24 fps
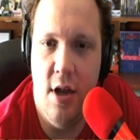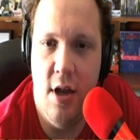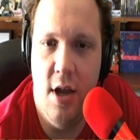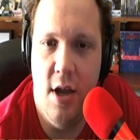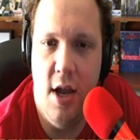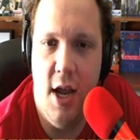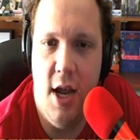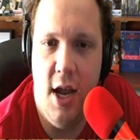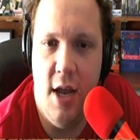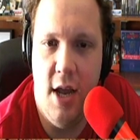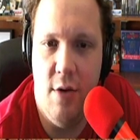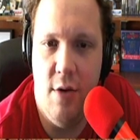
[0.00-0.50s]

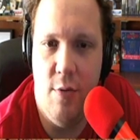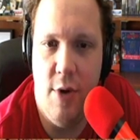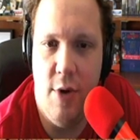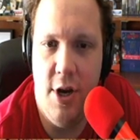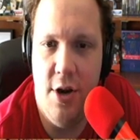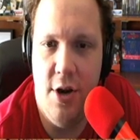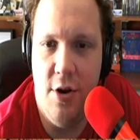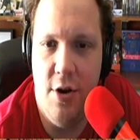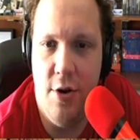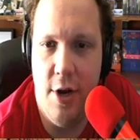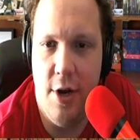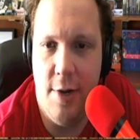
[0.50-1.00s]
And what you're
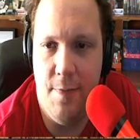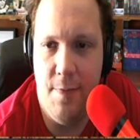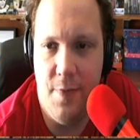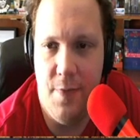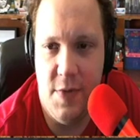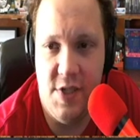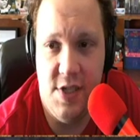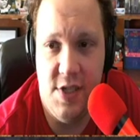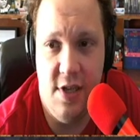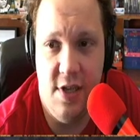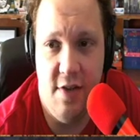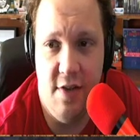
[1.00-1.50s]
doing,
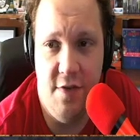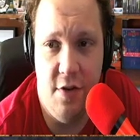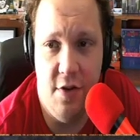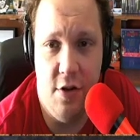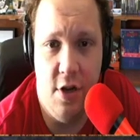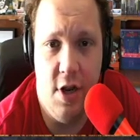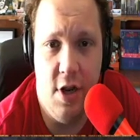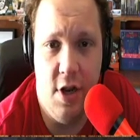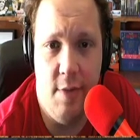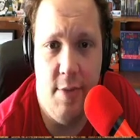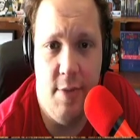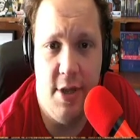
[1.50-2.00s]
see if you
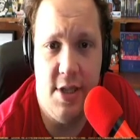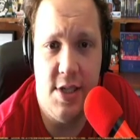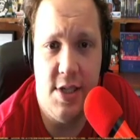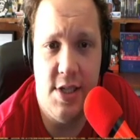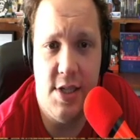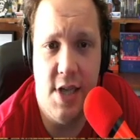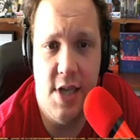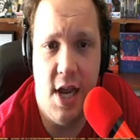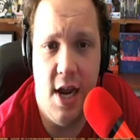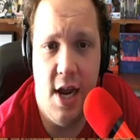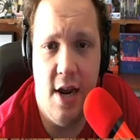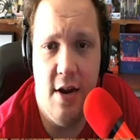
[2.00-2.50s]
look up at the
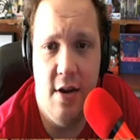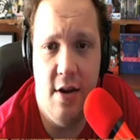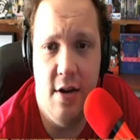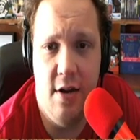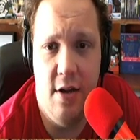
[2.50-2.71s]
sky,